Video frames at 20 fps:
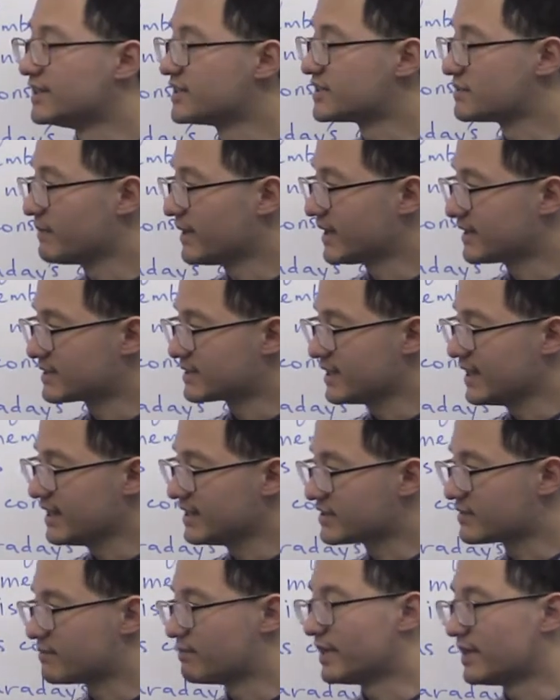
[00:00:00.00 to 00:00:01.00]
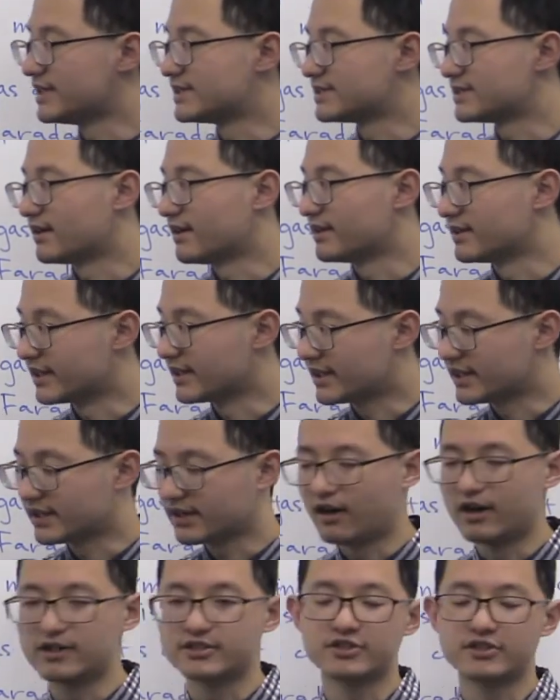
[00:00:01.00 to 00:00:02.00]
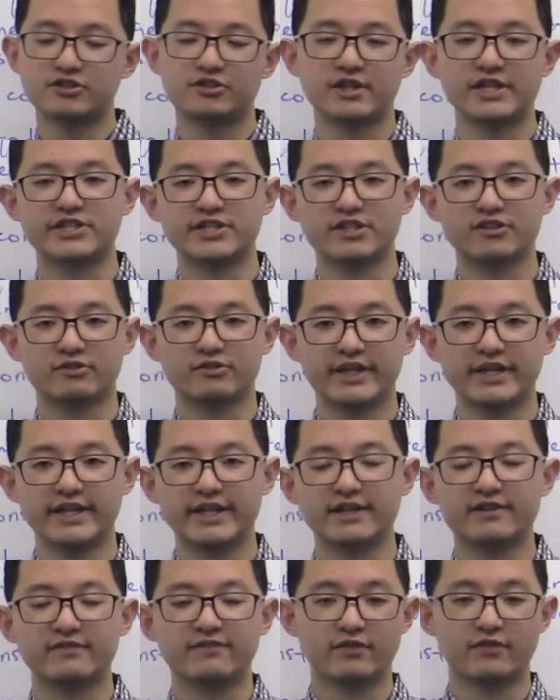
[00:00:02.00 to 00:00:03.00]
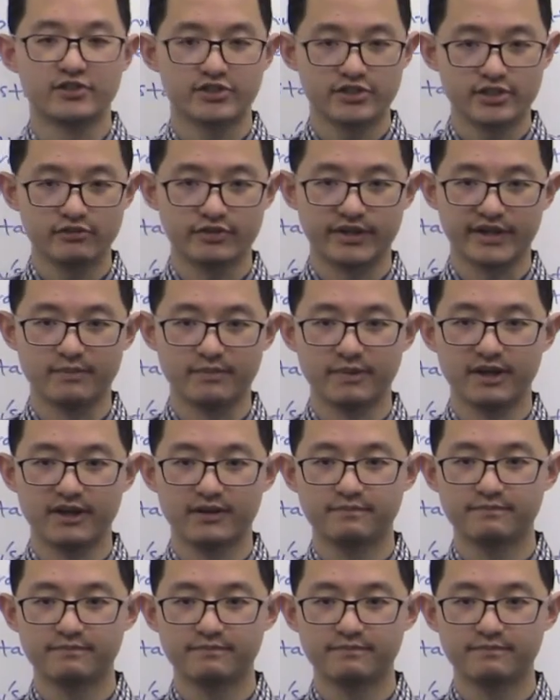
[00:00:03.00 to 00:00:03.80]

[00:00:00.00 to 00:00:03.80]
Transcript: this makes sense based on the concentration gradient for sodium.